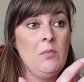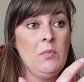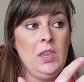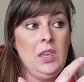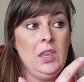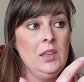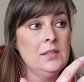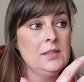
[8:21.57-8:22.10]

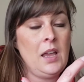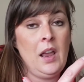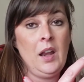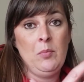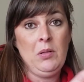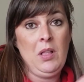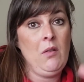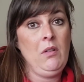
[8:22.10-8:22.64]
he's kind
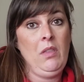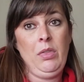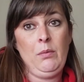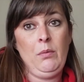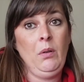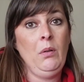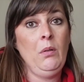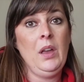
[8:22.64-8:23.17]
of plowing
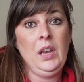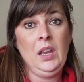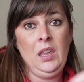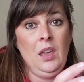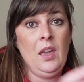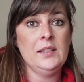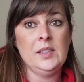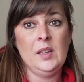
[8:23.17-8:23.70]
through and
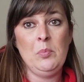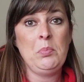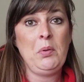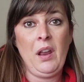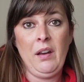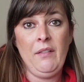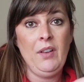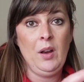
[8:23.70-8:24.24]
he ends up
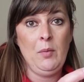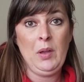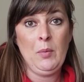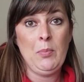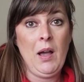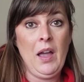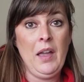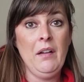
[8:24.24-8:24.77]
kind of in a big
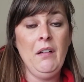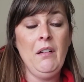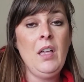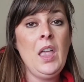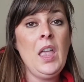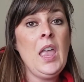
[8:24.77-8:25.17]
pile,